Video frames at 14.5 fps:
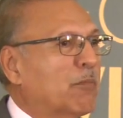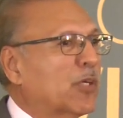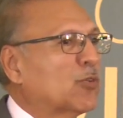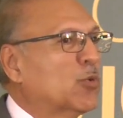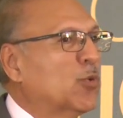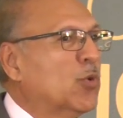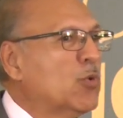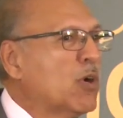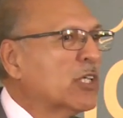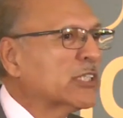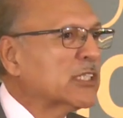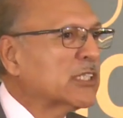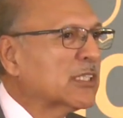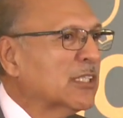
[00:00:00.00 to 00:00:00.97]
But who
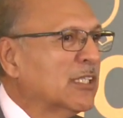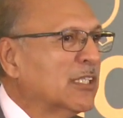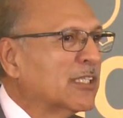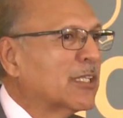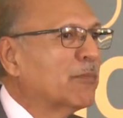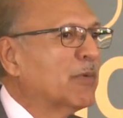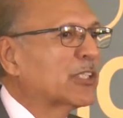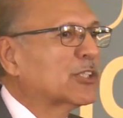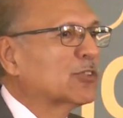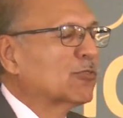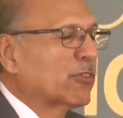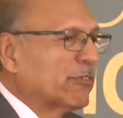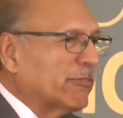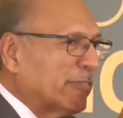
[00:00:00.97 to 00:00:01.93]
was it? The
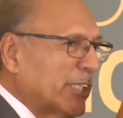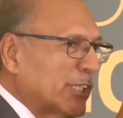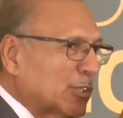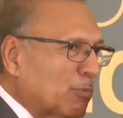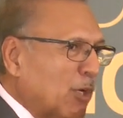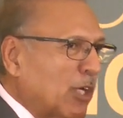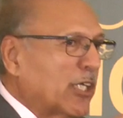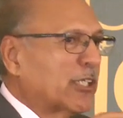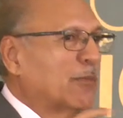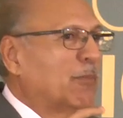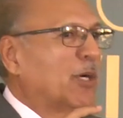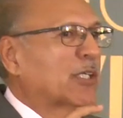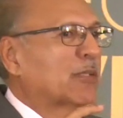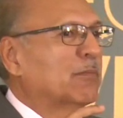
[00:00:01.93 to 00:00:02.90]
message was very small at
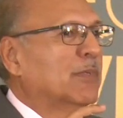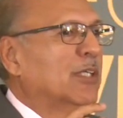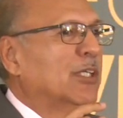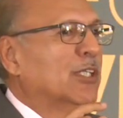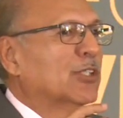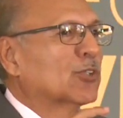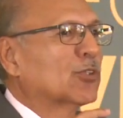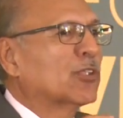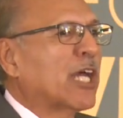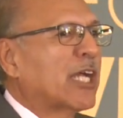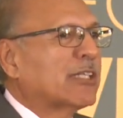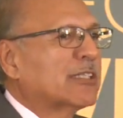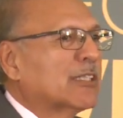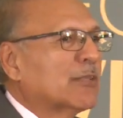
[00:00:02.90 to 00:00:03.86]
the bottom. So
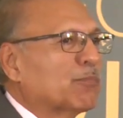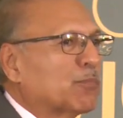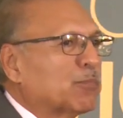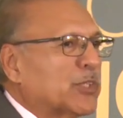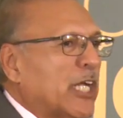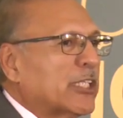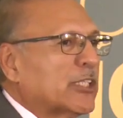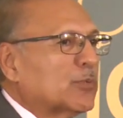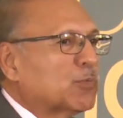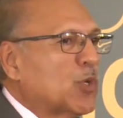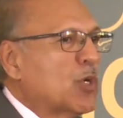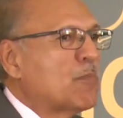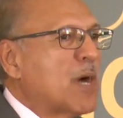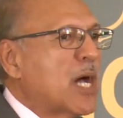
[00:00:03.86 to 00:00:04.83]
that is, a, that is
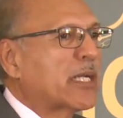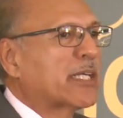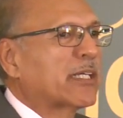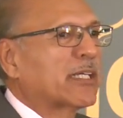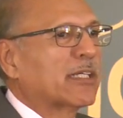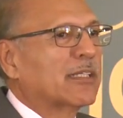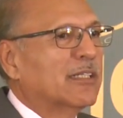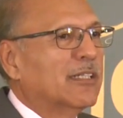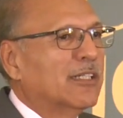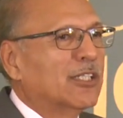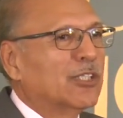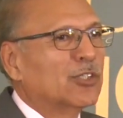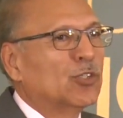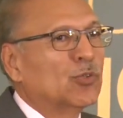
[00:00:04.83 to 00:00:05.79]
poor marketing.
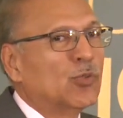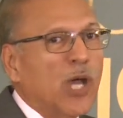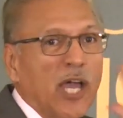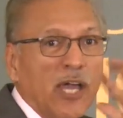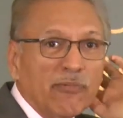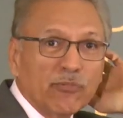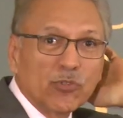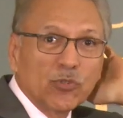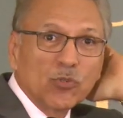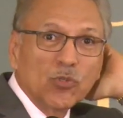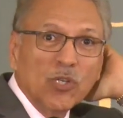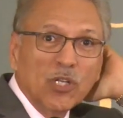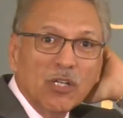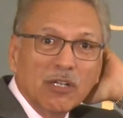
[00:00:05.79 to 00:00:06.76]
You have to
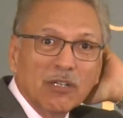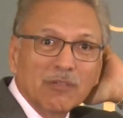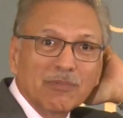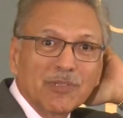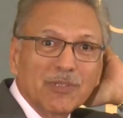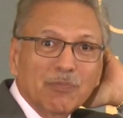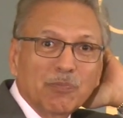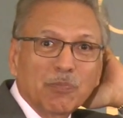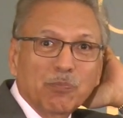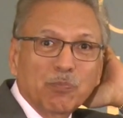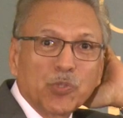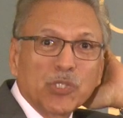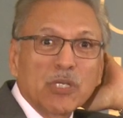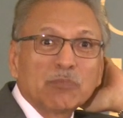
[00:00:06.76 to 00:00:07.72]

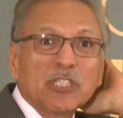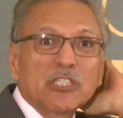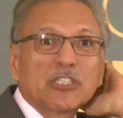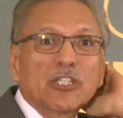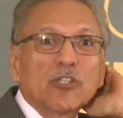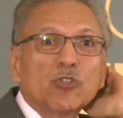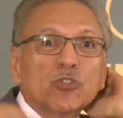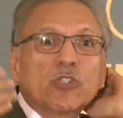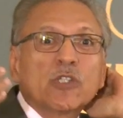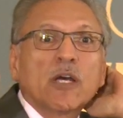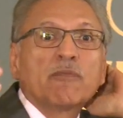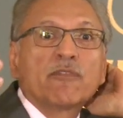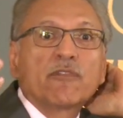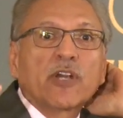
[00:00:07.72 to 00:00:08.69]
put up the solution
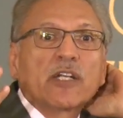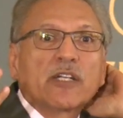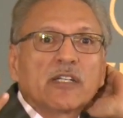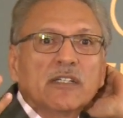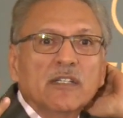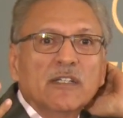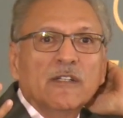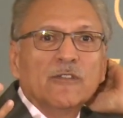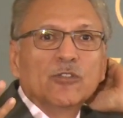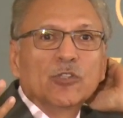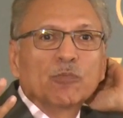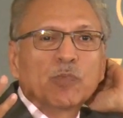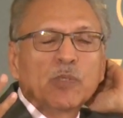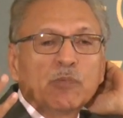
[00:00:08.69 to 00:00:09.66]
up front.
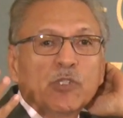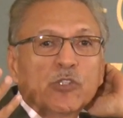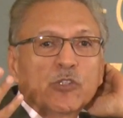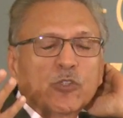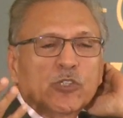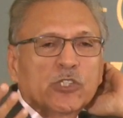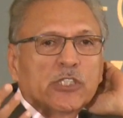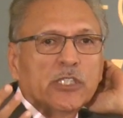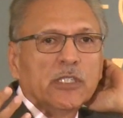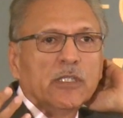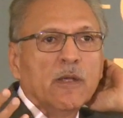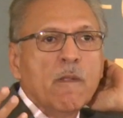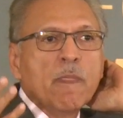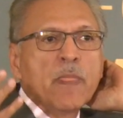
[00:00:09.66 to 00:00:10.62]
So people should see.
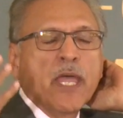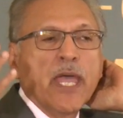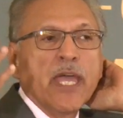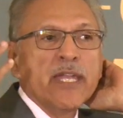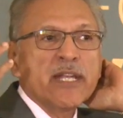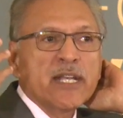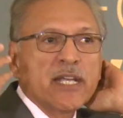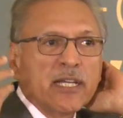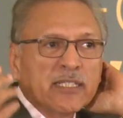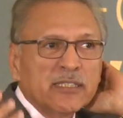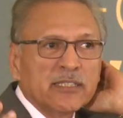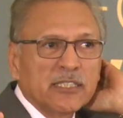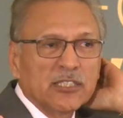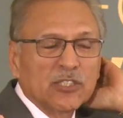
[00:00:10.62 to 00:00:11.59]

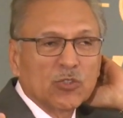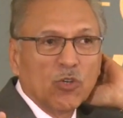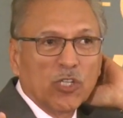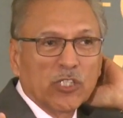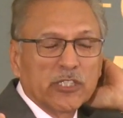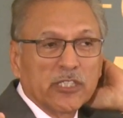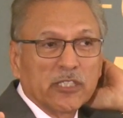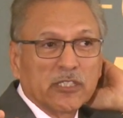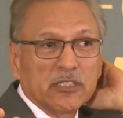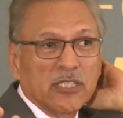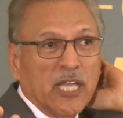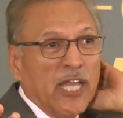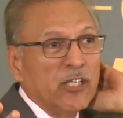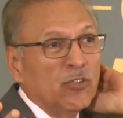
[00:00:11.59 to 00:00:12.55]
Encourage these call
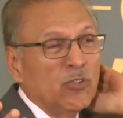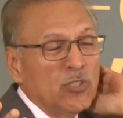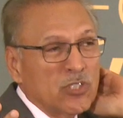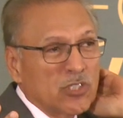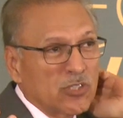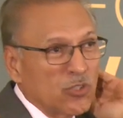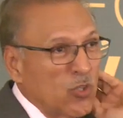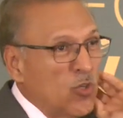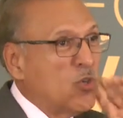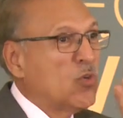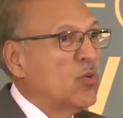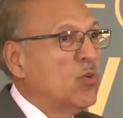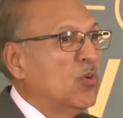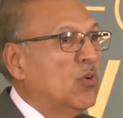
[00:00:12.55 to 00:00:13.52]
centers. I don't know